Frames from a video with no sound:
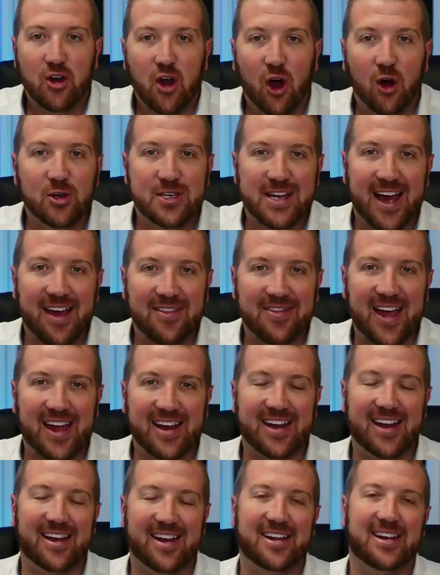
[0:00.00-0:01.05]
No doubt that
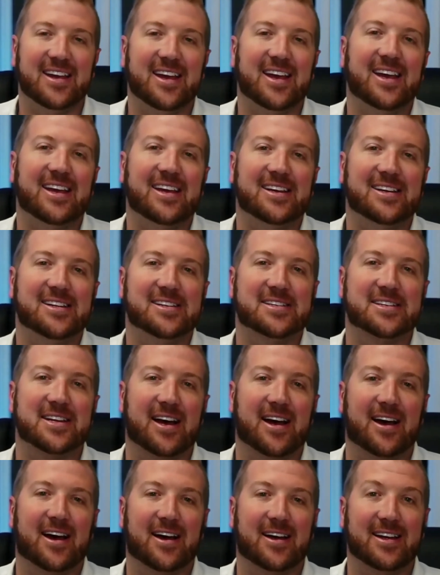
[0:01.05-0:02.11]
heading is
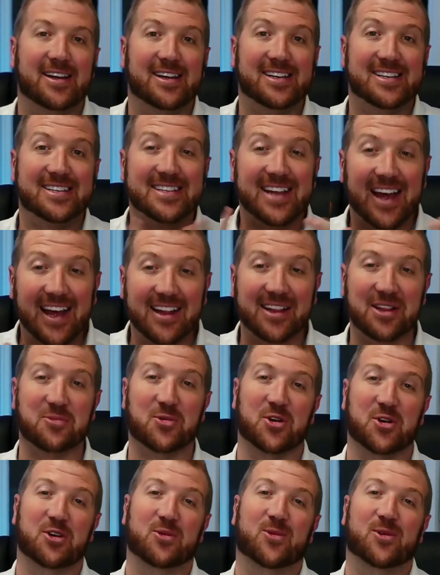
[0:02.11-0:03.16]
exactly
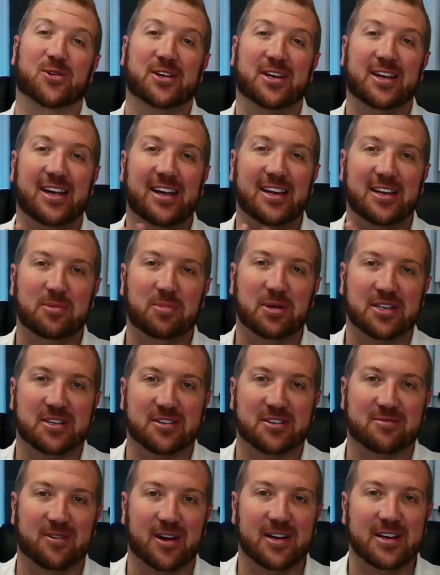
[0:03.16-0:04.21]
what you're wanting in your
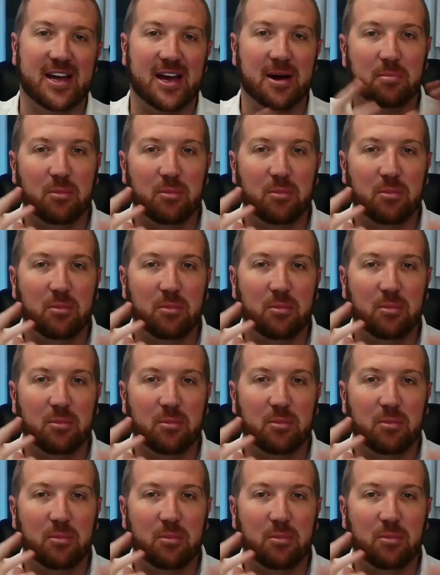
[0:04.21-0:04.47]
business right now.